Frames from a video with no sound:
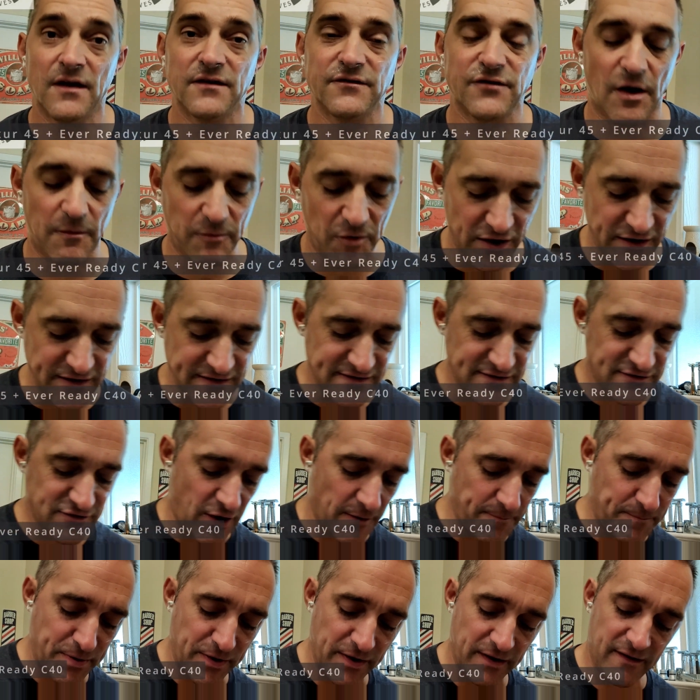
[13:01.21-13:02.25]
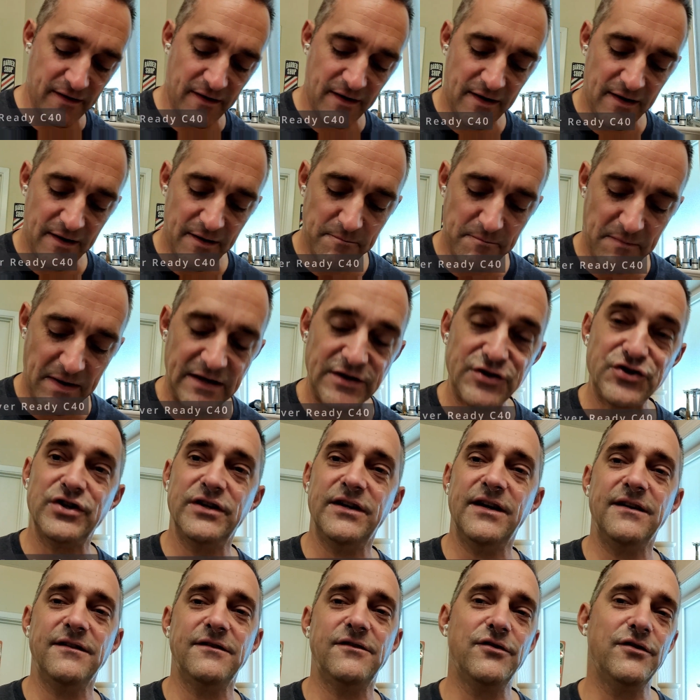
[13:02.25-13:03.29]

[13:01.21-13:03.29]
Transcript: So I'm gonna stop mentioning